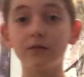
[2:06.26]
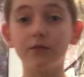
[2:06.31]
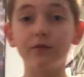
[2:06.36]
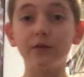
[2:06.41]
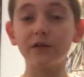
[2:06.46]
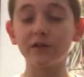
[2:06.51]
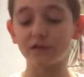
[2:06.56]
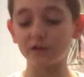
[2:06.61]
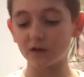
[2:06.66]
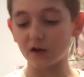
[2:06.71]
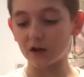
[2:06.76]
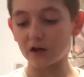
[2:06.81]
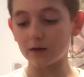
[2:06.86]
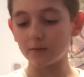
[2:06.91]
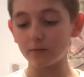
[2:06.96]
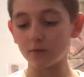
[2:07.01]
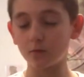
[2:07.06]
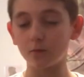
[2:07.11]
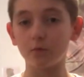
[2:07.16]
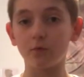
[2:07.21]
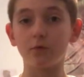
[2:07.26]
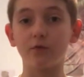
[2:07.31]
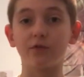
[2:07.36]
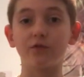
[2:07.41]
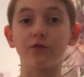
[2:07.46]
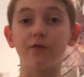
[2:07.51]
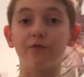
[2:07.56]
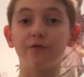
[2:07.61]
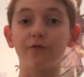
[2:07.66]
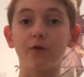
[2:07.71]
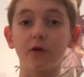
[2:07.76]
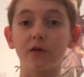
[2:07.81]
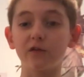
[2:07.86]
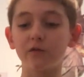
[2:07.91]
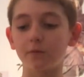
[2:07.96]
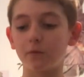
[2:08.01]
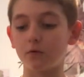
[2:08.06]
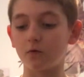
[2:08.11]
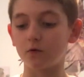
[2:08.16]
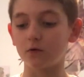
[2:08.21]
this game was the
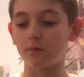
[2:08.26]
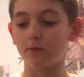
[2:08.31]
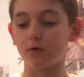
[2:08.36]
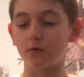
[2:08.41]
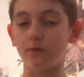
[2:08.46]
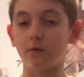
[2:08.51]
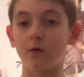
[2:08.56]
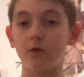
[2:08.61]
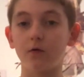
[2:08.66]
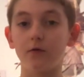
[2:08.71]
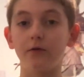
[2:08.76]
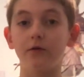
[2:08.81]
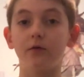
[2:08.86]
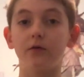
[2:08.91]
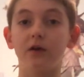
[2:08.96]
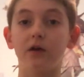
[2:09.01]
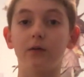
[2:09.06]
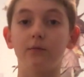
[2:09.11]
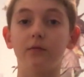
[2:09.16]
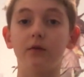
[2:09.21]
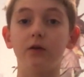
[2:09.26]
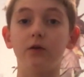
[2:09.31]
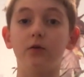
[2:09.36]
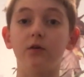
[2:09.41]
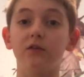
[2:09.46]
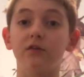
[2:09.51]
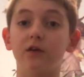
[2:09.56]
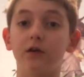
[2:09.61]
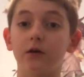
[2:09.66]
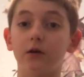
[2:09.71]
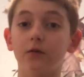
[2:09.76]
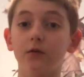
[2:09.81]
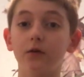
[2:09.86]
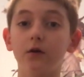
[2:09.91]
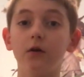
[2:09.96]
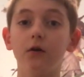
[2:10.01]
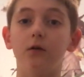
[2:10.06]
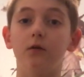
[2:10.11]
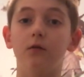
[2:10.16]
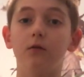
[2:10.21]
first portable Mario game that you can take on the
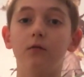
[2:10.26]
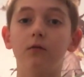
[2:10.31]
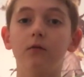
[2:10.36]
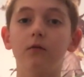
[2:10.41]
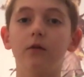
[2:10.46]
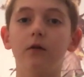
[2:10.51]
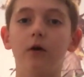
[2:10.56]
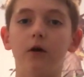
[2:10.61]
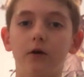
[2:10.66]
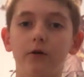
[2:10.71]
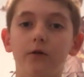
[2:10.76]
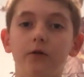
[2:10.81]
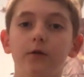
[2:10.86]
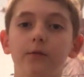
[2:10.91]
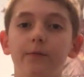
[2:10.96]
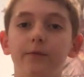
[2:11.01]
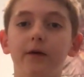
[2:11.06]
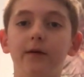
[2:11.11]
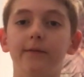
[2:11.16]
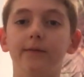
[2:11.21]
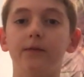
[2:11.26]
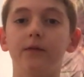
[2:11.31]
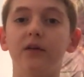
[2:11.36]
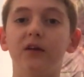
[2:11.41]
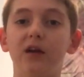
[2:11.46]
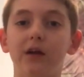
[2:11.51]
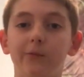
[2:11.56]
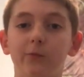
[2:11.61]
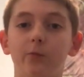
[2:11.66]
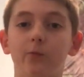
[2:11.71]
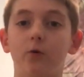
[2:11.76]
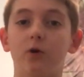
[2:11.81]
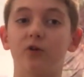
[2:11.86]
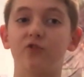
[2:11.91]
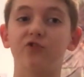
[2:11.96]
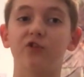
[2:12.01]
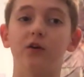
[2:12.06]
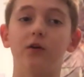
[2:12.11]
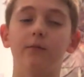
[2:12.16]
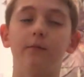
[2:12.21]
go, other than the Game &
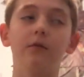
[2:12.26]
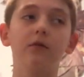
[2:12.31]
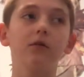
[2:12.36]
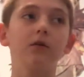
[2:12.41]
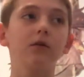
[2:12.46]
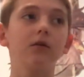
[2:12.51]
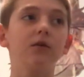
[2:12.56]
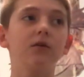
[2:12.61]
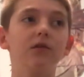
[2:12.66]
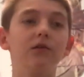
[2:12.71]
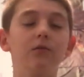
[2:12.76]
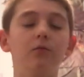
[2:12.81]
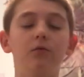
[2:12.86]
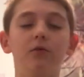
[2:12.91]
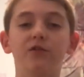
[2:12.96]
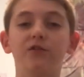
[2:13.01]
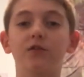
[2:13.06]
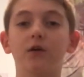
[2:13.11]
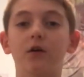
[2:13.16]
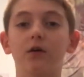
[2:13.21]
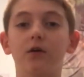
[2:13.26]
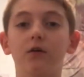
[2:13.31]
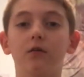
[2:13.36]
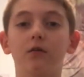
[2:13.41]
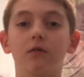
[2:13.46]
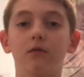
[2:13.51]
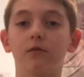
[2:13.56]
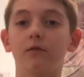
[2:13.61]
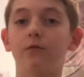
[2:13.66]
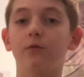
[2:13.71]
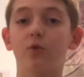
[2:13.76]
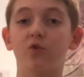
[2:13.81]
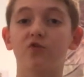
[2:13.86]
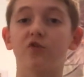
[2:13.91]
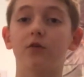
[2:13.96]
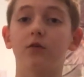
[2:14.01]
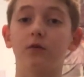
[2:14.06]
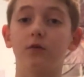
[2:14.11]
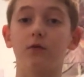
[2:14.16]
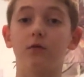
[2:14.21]
Watch game, which I
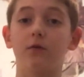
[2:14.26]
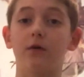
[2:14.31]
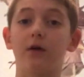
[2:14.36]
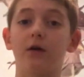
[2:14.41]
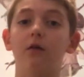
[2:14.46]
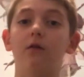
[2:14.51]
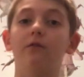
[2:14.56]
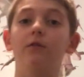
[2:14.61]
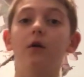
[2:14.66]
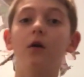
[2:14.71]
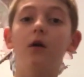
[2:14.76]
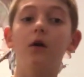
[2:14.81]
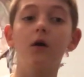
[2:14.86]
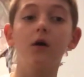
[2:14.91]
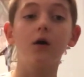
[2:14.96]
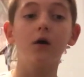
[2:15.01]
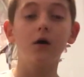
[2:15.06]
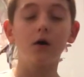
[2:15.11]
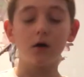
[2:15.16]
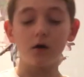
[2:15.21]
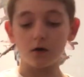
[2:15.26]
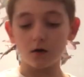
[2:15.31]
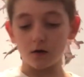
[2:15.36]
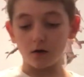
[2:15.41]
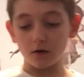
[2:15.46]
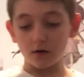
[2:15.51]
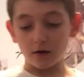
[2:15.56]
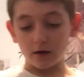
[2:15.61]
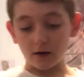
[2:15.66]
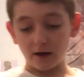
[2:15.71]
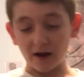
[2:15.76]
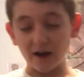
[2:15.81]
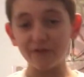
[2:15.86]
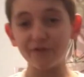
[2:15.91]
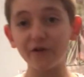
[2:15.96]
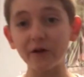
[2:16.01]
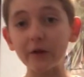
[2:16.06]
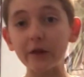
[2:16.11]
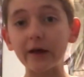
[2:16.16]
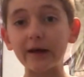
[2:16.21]
unfortunately don't have. I
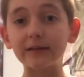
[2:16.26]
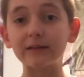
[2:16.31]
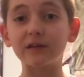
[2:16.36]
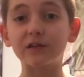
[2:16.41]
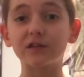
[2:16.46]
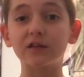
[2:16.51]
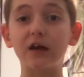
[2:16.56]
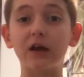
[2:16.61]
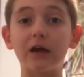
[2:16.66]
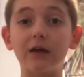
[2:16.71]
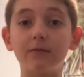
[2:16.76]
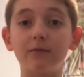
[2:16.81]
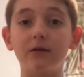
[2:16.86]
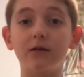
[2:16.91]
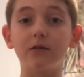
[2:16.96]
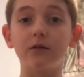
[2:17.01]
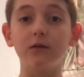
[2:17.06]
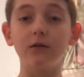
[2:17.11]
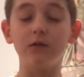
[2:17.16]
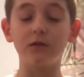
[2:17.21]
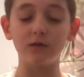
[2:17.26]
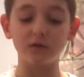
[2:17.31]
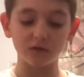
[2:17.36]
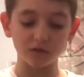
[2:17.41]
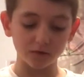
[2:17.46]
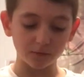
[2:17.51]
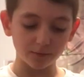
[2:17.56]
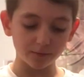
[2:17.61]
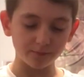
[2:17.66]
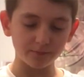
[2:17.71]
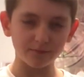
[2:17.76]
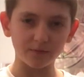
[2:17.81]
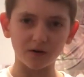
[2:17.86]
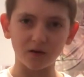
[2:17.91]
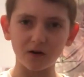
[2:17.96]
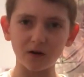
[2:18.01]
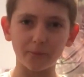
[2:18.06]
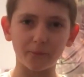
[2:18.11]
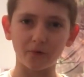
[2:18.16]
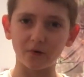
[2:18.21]
feel like this game is
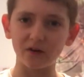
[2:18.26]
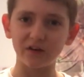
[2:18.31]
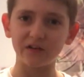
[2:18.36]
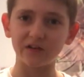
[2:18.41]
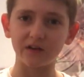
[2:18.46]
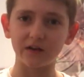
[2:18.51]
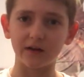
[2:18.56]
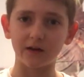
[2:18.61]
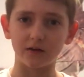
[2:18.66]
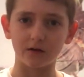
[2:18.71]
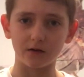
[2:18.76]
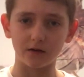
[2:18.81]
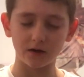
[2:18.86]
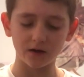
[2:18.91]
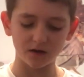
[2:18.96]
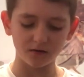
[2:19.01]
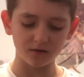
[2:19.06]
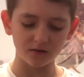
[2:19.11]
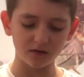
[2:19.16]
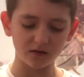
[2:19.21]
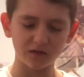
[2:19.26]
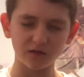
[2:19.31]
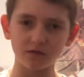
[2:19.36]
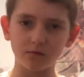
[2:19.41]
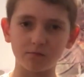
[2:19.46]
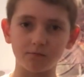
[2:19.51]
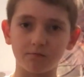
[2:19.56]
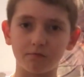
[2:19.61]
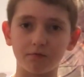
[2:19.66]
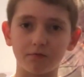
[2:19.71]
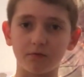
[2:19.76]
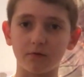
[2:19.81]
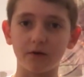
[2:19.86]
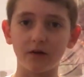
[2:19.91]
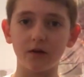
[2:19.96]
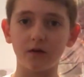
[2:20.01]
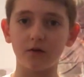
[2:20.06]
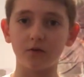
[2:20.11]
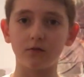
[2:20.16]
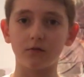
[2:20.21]
unappreciated and it's
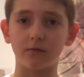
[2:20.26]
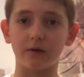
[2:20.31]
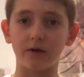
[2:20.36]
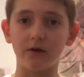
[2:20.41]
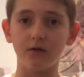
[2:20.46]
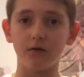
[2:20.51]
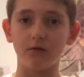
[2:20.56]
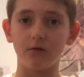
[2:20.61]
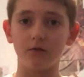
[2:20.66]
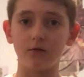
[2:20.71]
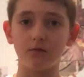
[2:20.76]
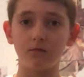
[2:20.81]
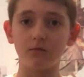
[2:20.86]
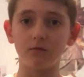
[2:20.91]
pretty underrated.